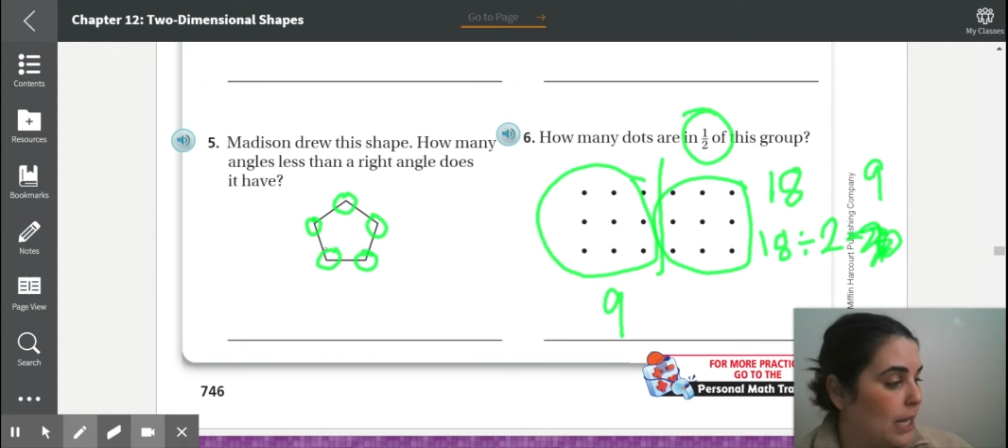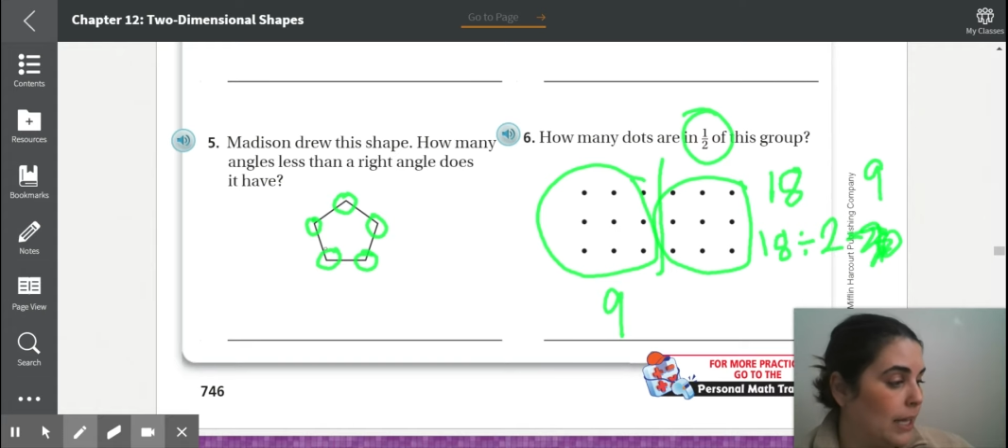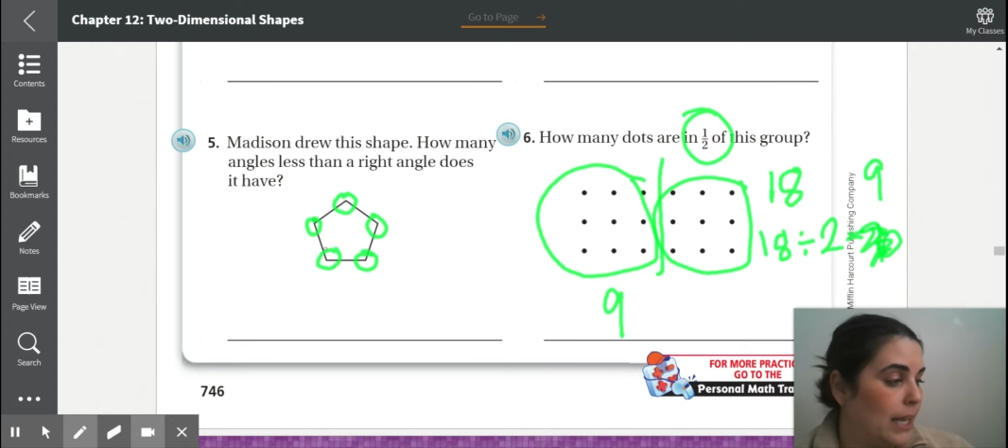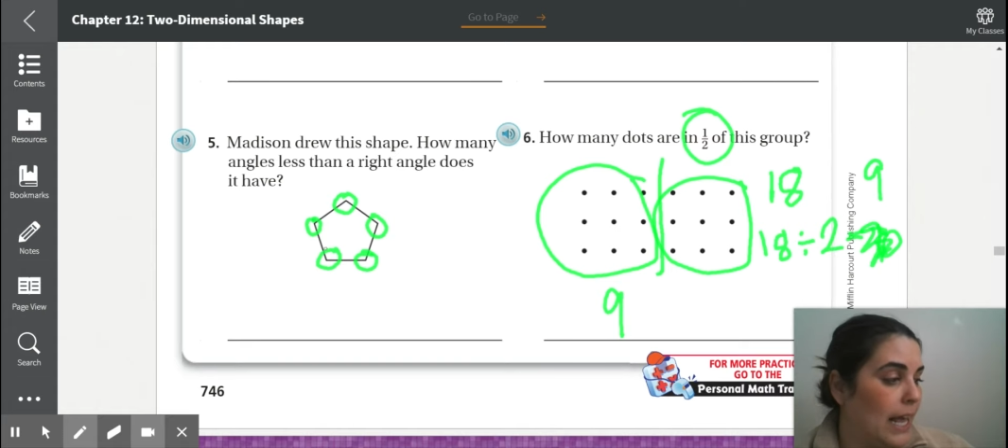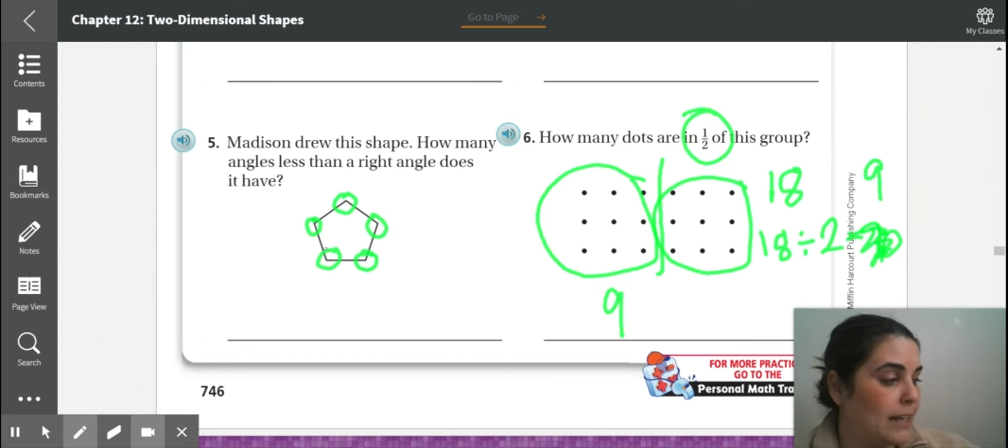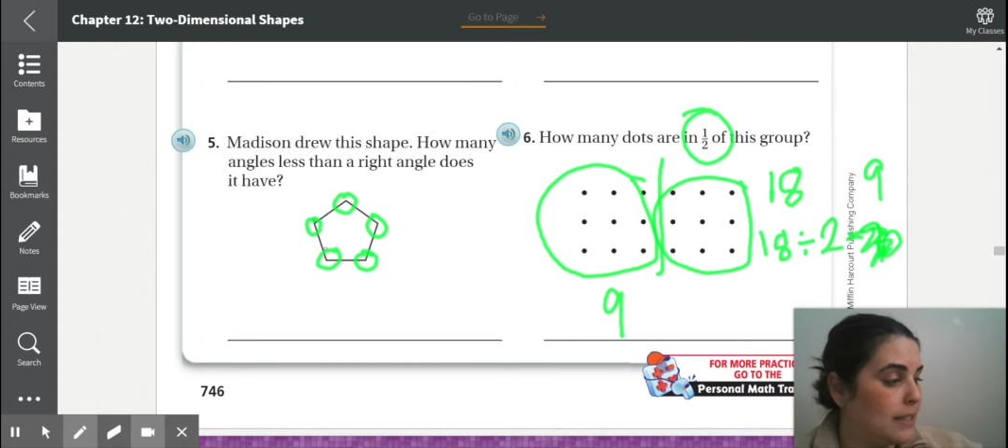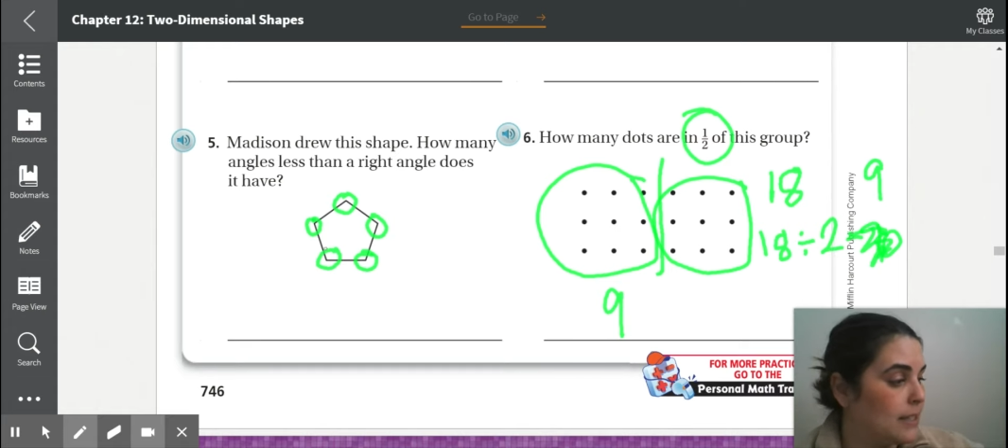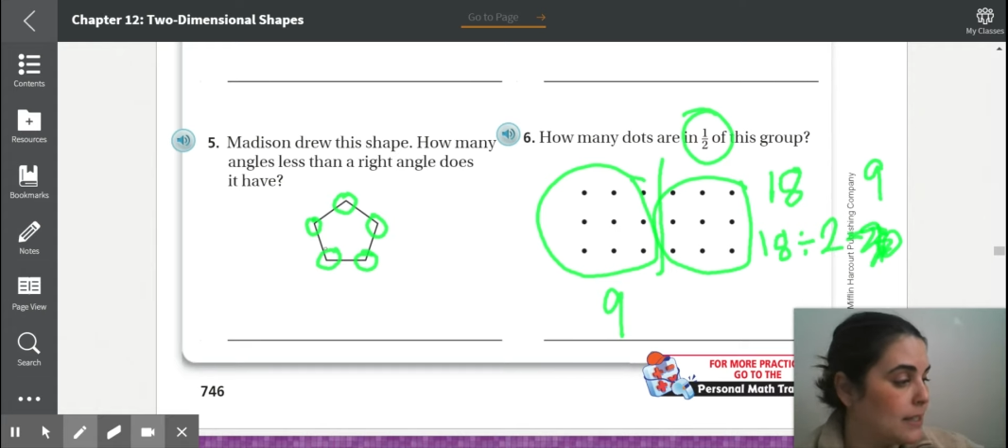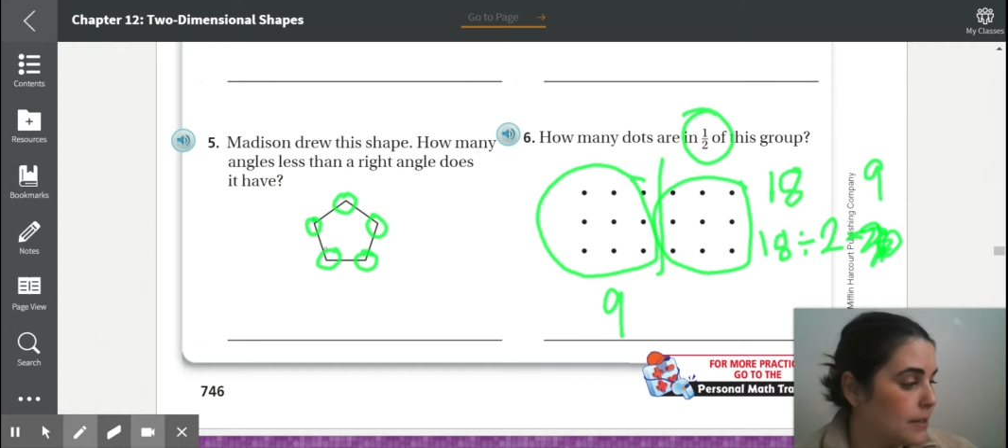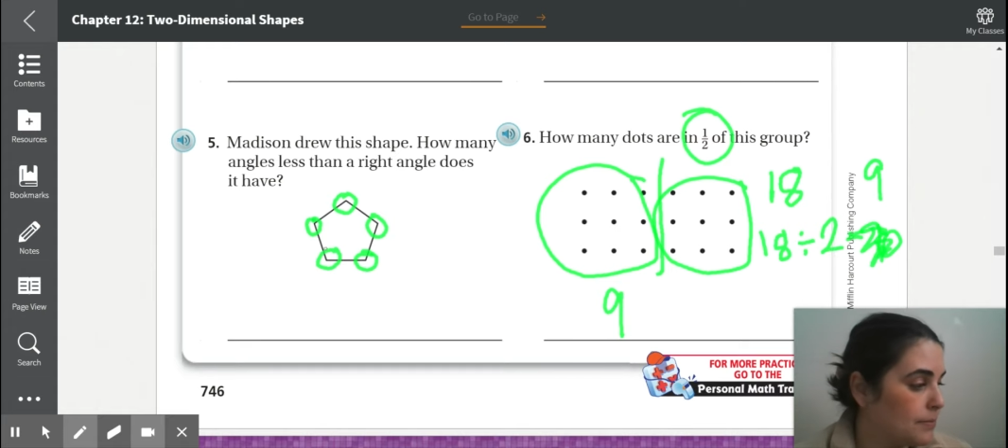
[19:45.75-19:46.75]

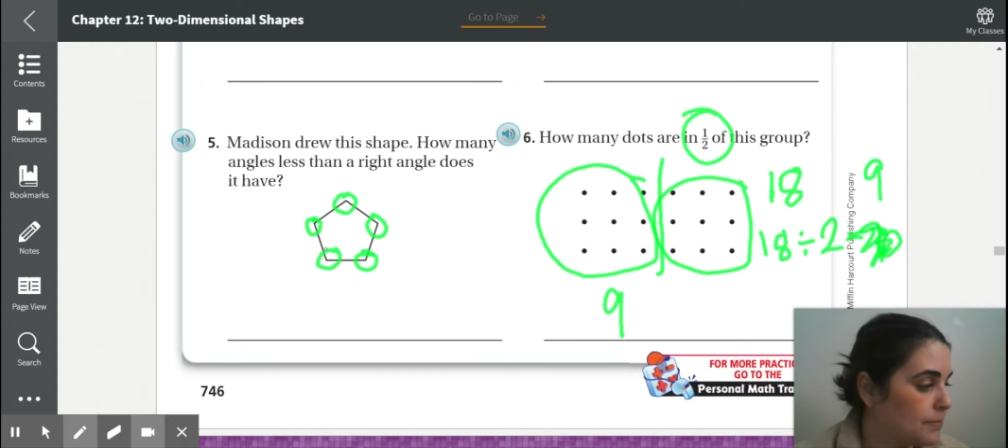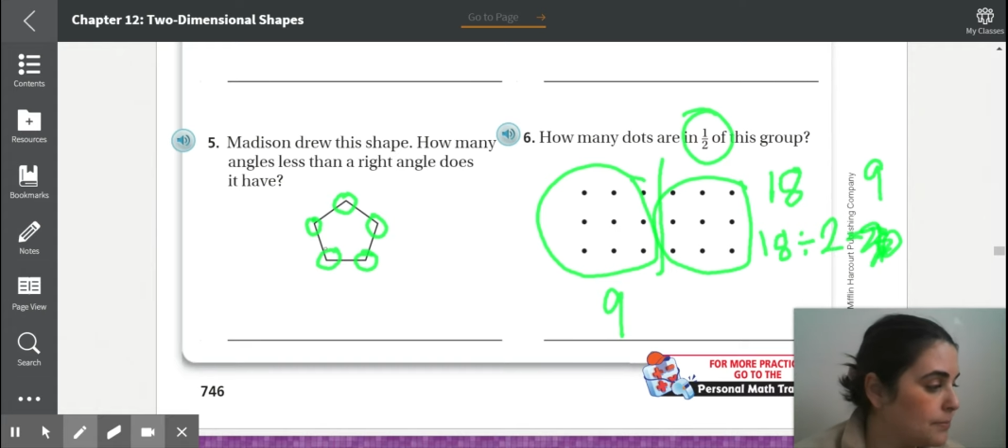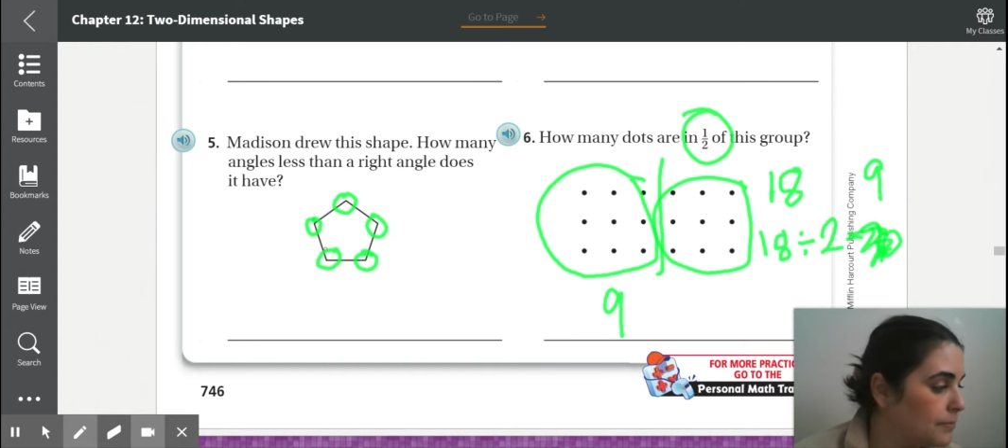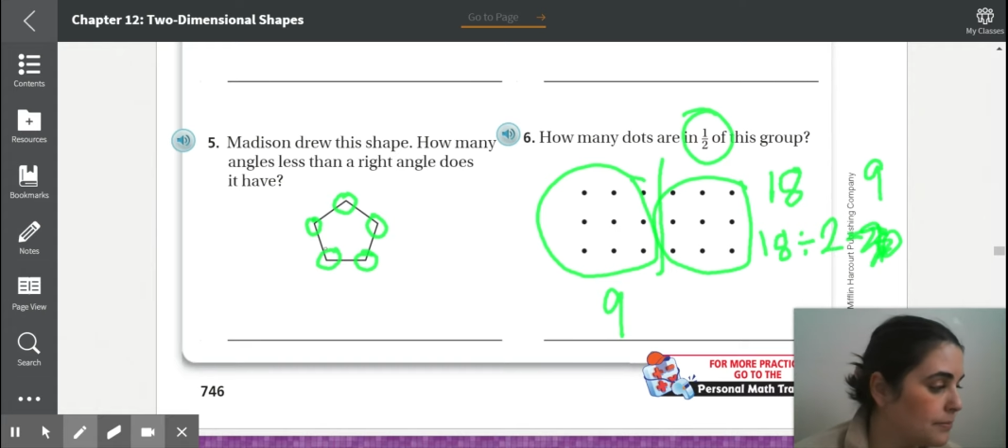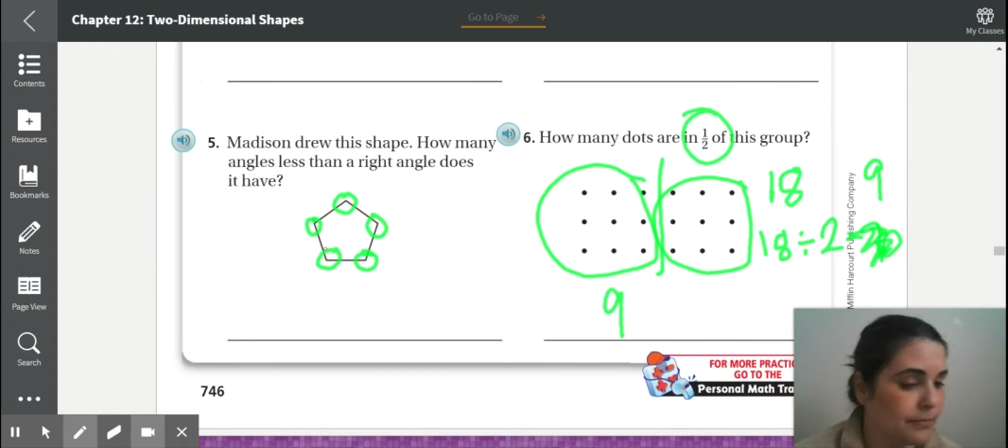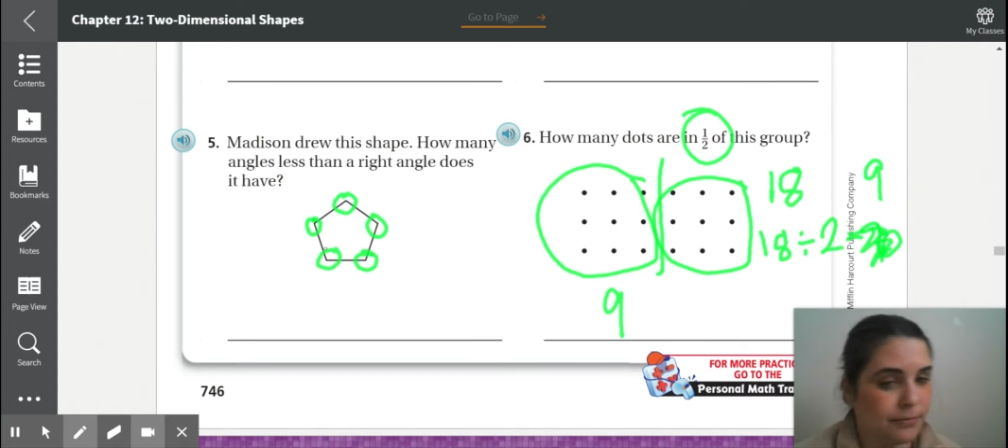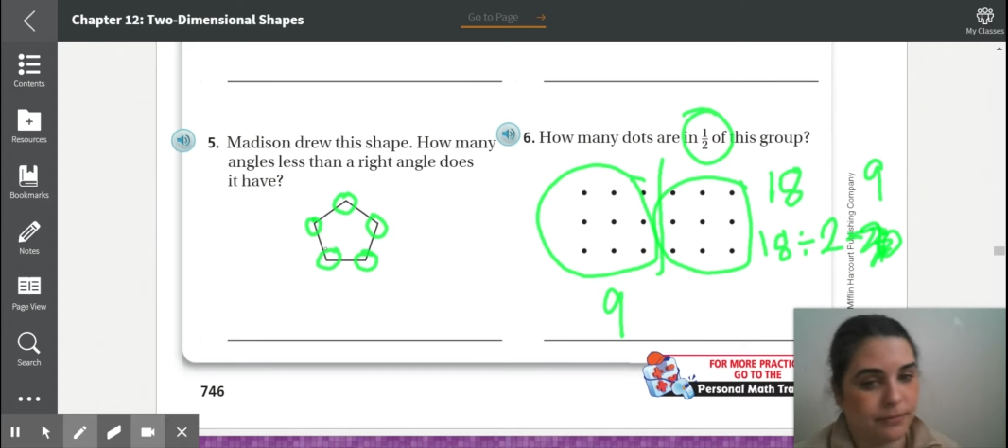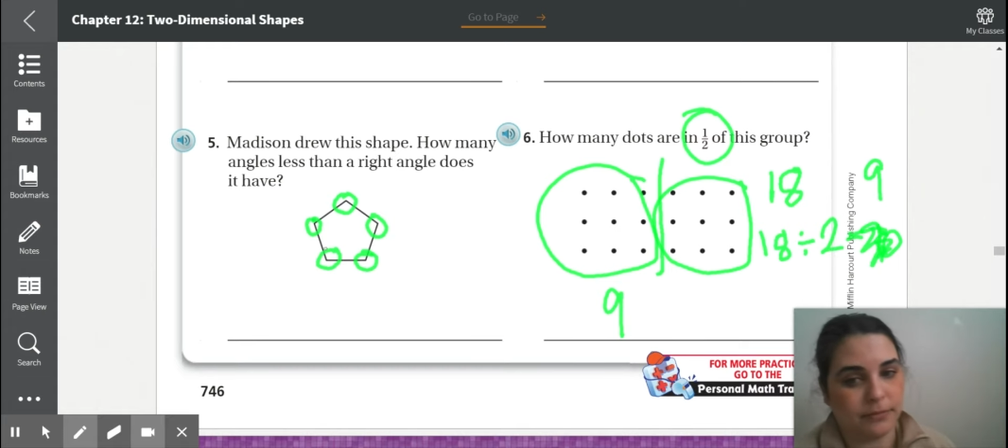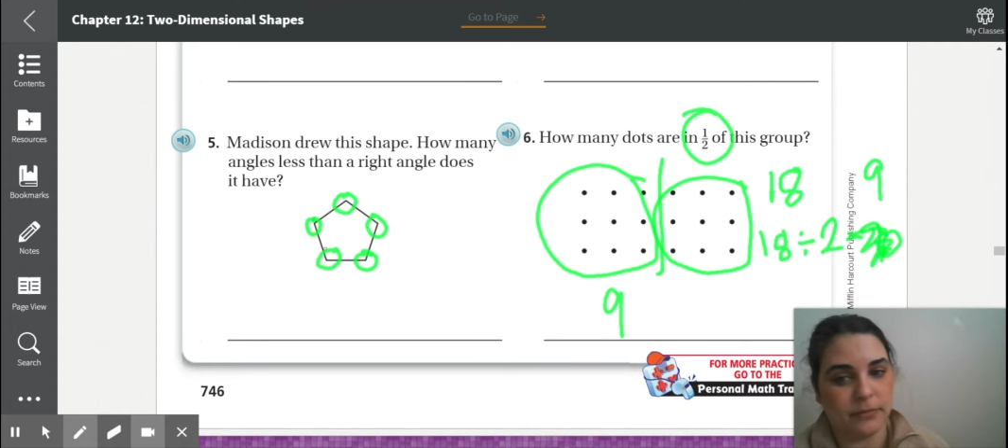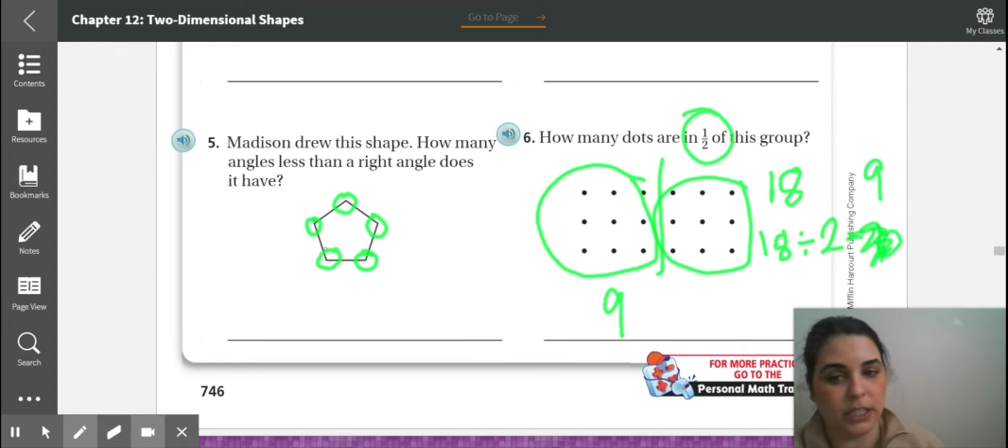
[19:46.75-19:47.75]
less
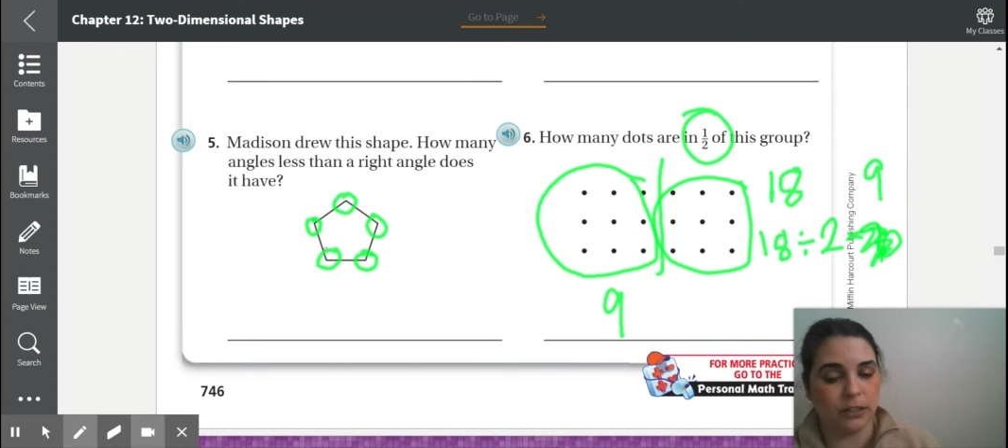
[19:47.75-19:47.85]
than